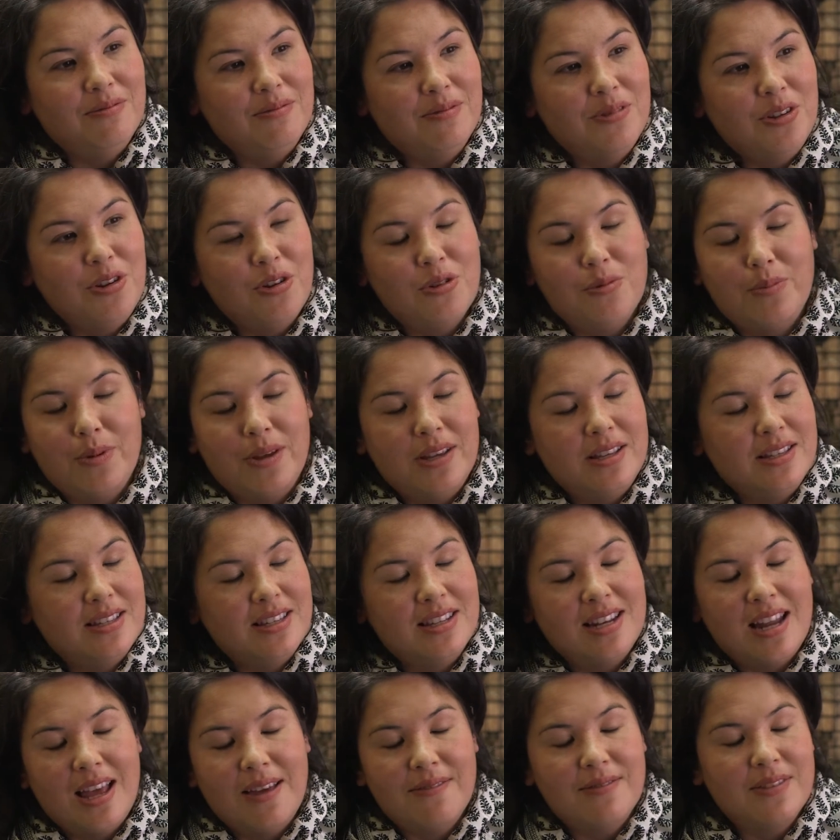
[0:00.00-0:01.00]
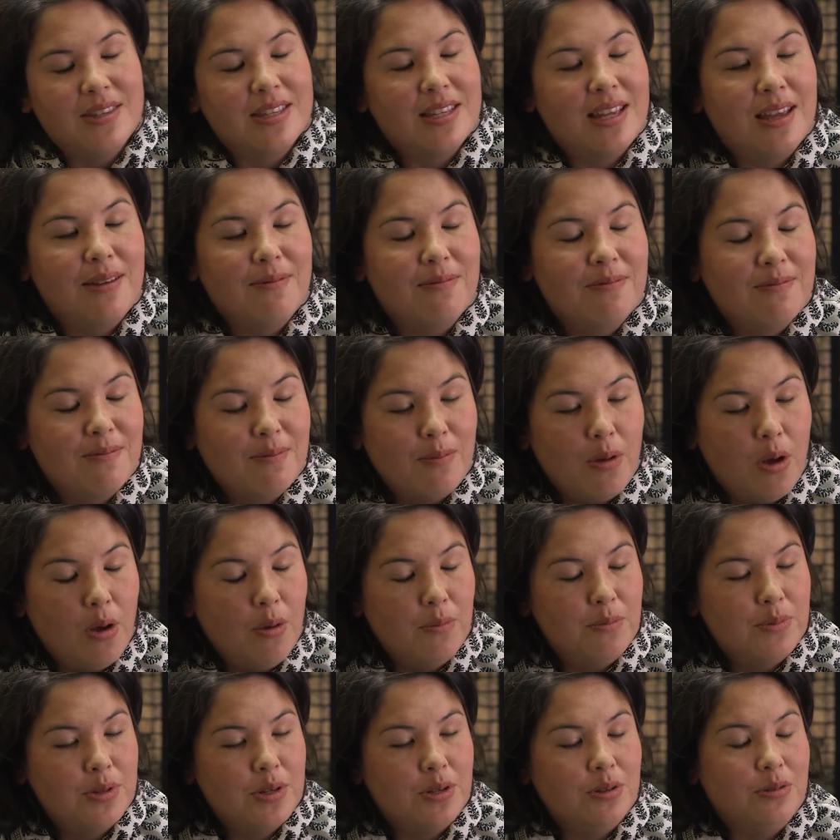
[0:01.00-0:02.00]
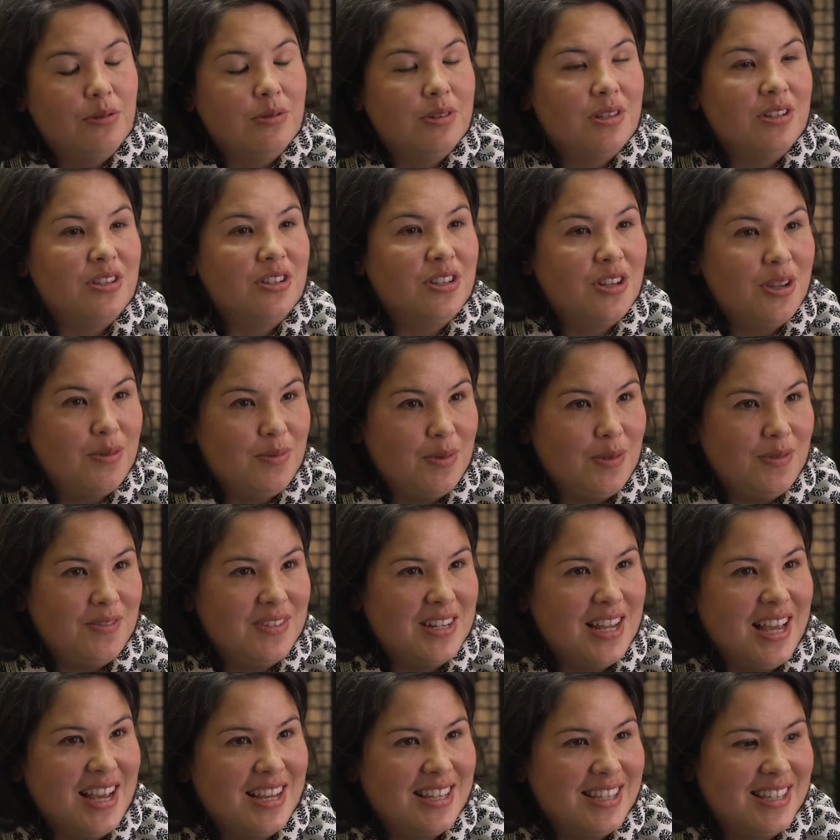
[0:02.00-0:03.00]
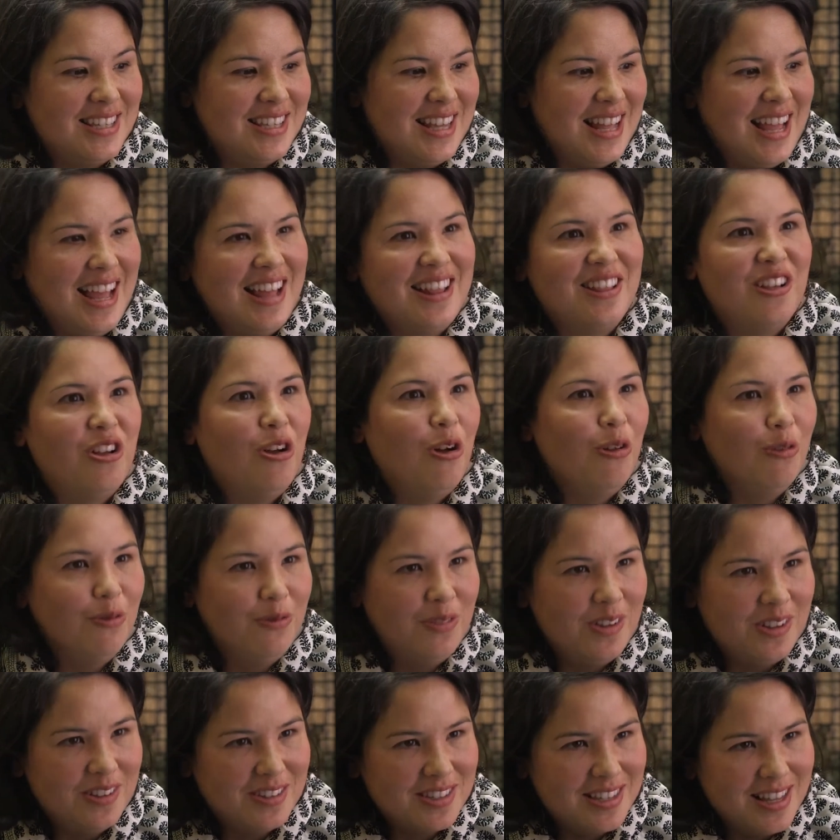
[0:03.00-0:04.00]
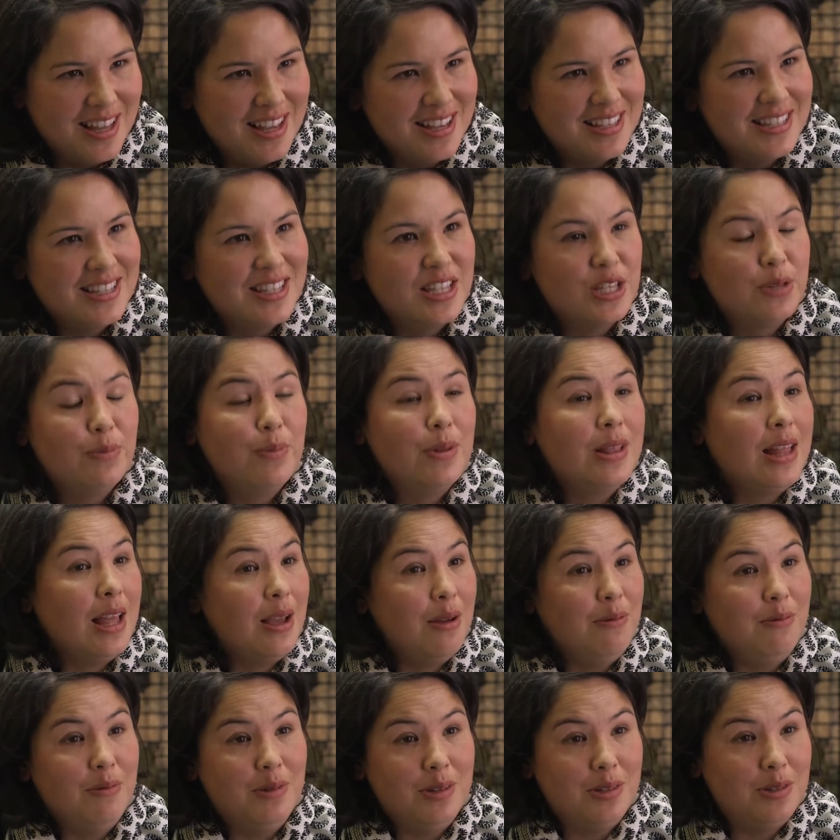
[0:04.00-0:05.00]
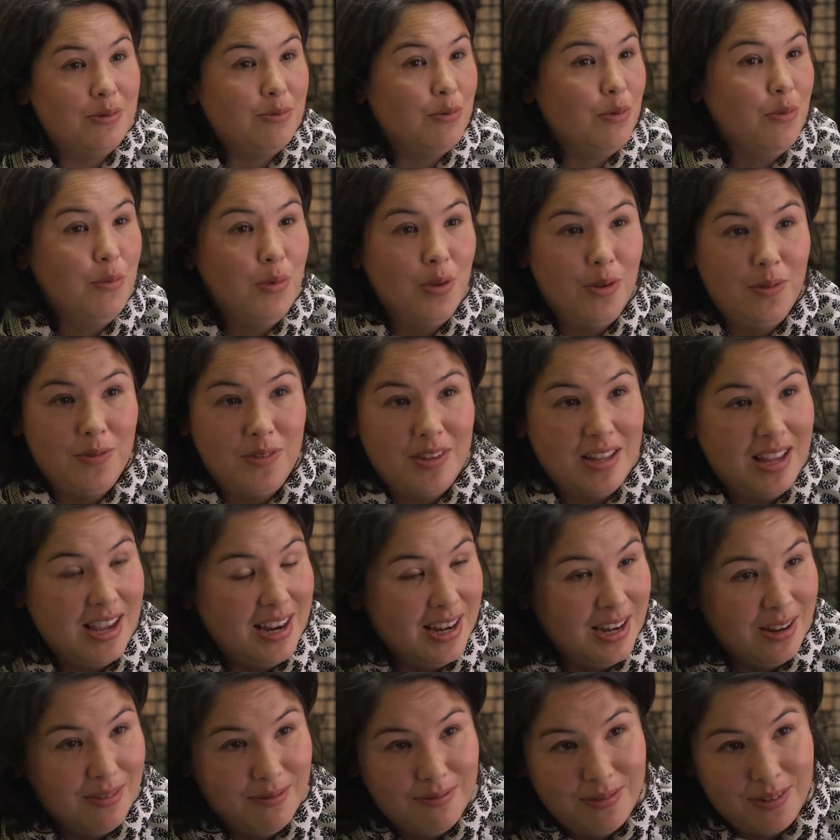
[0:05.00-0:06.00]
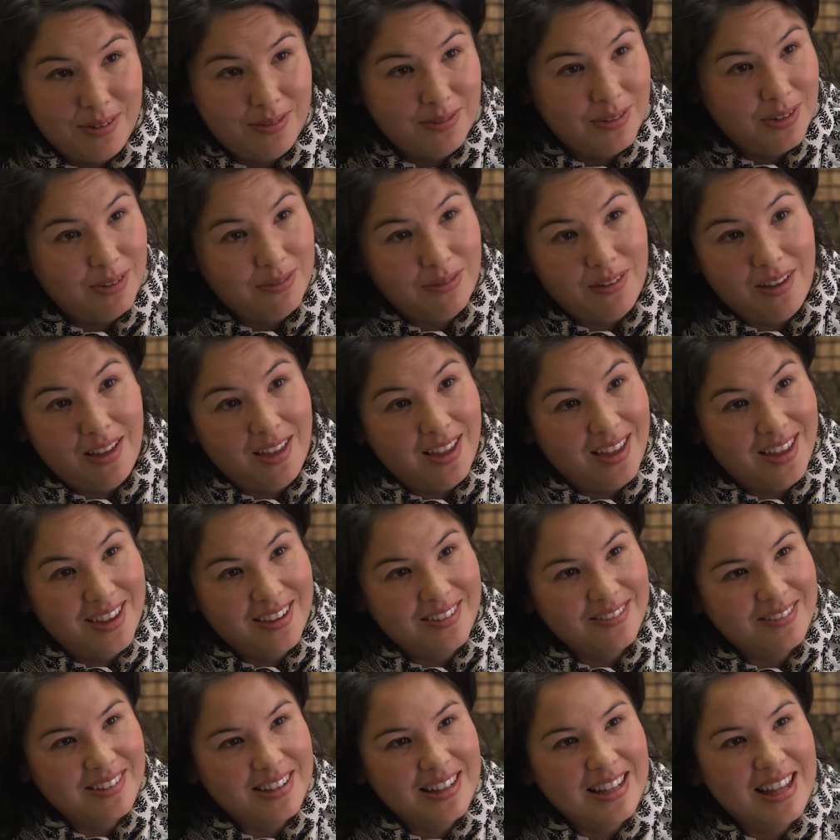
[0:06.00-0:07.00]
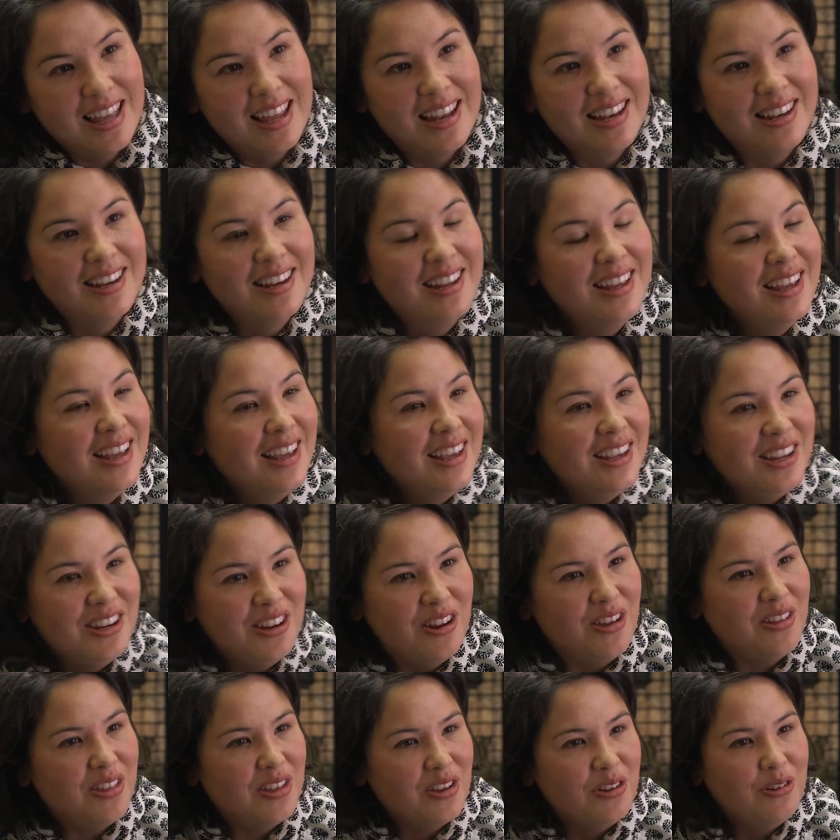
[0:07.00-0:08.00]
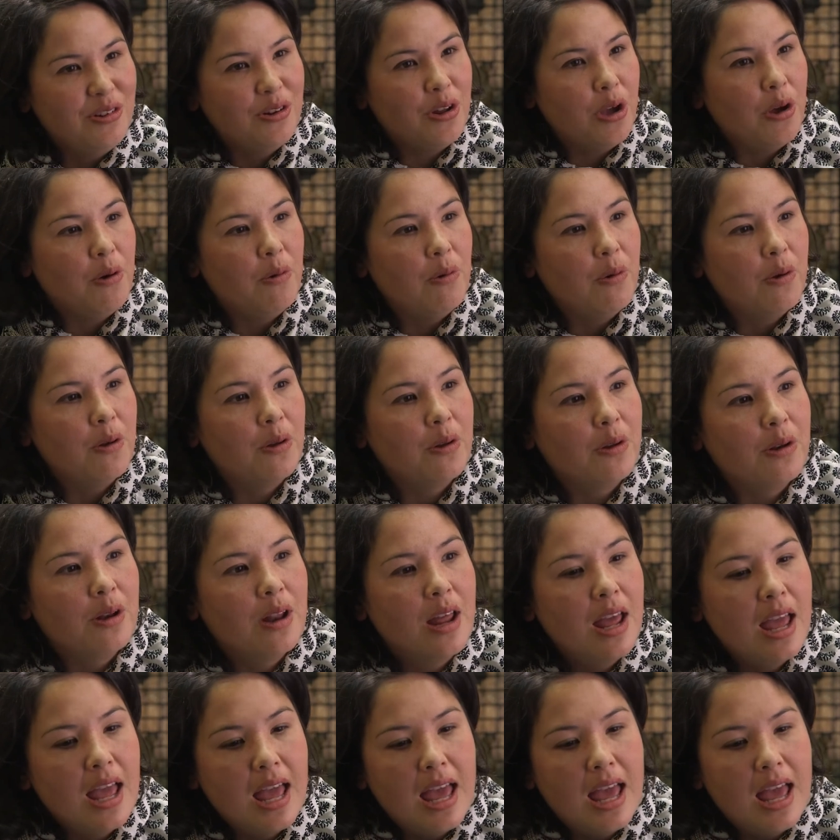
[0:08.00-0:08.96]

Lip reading: Europeans didn't have the same obstacles in terms of taxes. They had the Goldfields licence, but that was removed in 1855, and then, they could go on.